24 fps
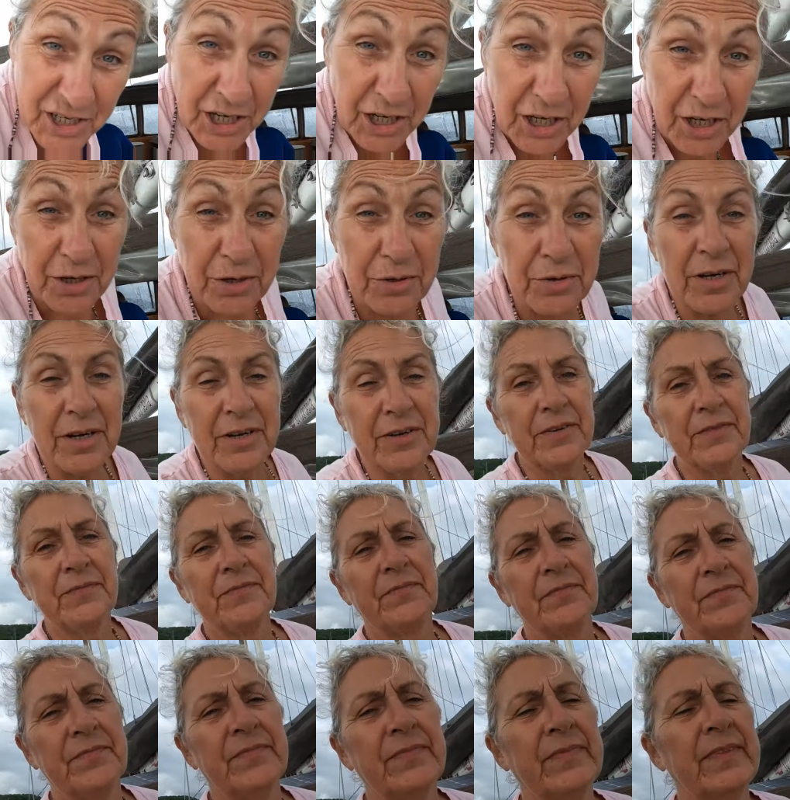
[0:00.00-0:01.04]
two.
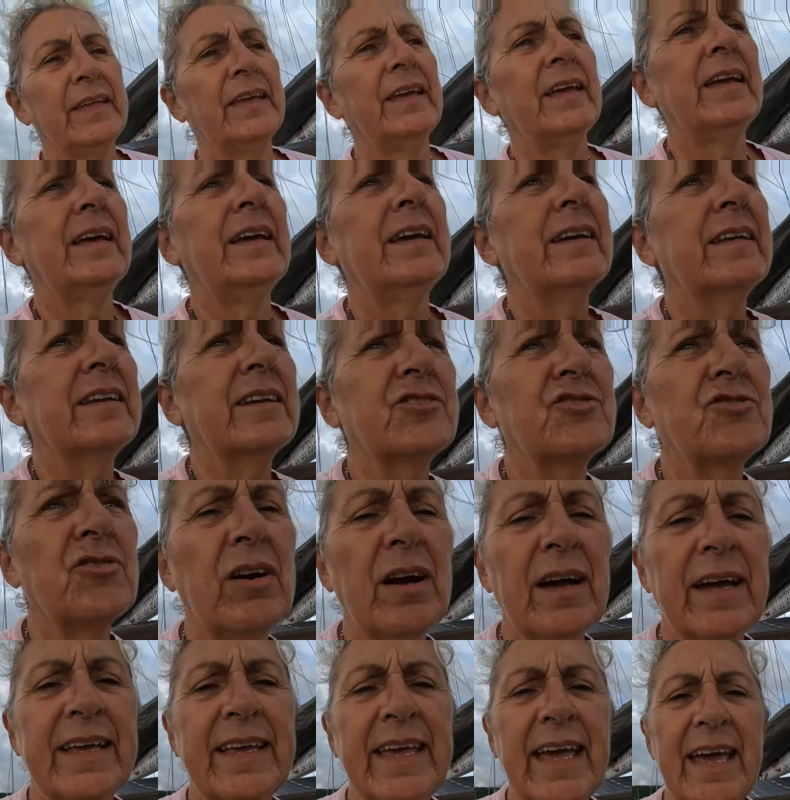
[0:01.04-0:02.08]
We'll
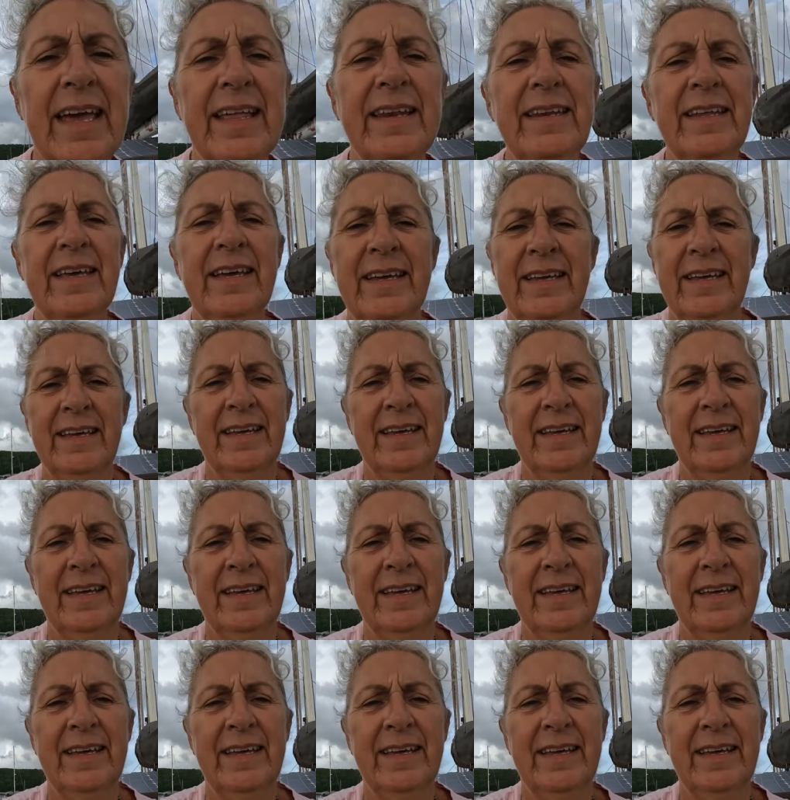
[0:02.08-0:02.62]
try again.